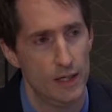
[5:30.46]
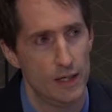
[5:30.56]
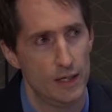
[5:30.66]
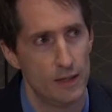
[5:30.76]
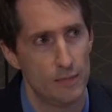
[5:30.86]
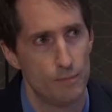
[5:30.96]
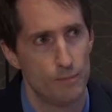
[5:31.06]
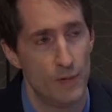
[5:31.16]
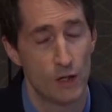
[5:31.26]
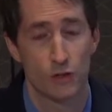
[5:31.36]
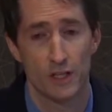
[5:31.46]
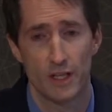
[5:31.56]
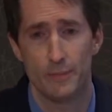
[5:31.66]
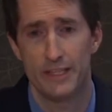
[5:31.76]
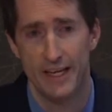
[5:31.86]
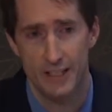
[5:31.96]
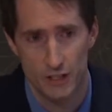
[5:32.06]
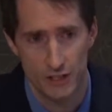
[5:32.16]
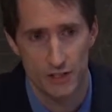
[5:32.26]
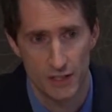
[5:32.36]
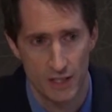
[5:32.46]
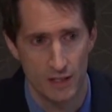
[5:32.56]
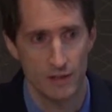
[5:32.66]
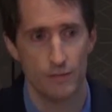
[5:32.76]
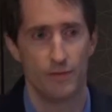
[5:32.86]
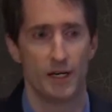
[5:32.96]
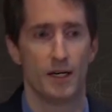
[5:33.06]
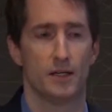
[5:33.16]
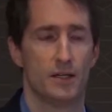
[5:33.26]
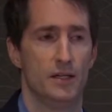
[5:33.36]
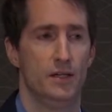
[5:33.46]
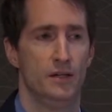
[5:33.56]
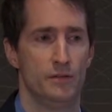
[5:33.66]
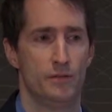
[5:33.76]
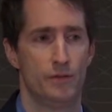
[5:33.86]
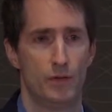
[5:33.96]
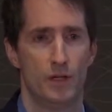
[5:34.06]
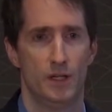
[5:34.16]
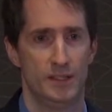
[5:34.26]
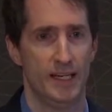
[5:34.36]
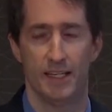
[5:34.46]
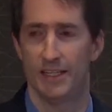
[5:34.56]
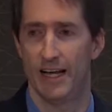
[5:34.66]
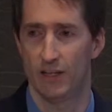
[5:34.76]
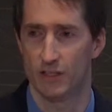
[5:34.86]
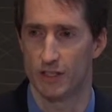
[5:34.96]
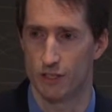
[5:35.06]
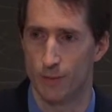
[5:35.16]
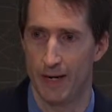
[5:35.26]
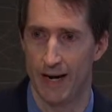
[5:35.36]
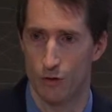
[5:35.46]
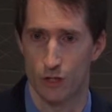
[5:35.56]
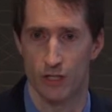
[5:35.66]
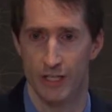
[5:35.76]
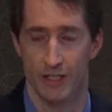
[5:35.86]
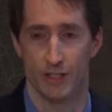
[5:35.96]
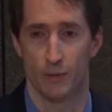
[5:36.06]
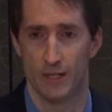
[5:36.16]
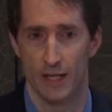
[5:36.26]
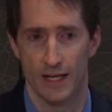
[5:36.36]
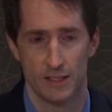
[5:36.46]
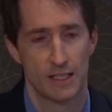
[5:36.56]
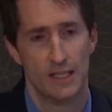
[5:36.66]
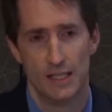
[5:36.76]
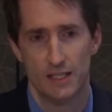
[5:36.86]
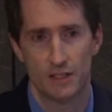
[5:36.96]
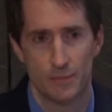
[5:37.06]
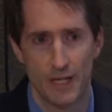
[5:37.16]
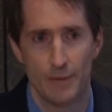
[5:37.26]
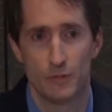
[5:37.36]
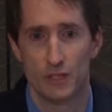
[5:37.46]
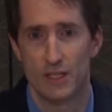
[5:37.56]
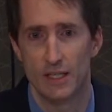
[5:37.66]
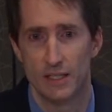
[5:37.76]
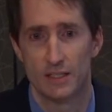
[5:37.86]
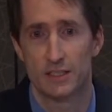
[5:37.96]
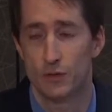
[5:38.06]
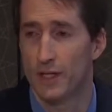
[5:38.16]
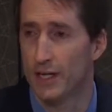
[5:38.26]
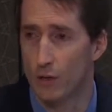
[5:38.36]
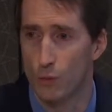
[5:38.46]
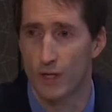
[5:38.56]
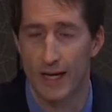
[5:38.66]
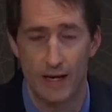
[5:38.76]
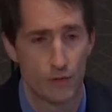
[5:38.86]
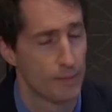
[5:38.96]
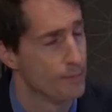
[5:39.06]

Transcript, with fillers: Um, I learned the limitations of, uh, of data analysis. No matter how good it is, I realize sometimes uh, it's still not going to work out.